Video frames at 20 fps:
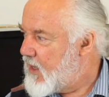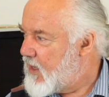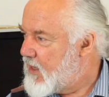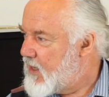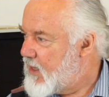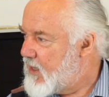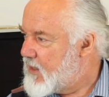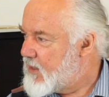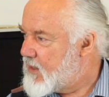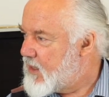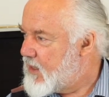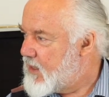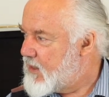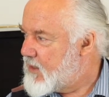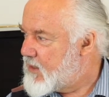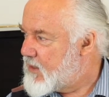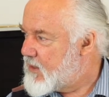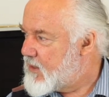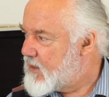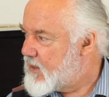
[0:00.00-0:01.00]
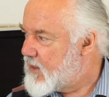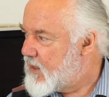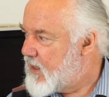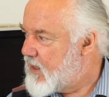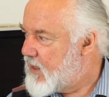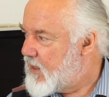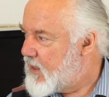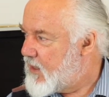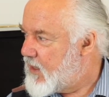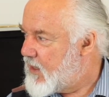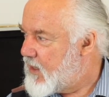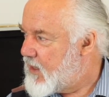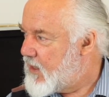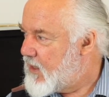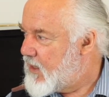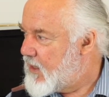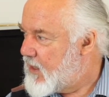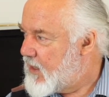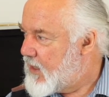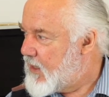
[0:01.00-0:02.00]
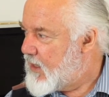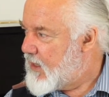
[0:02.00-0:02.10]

and it's, it's uh,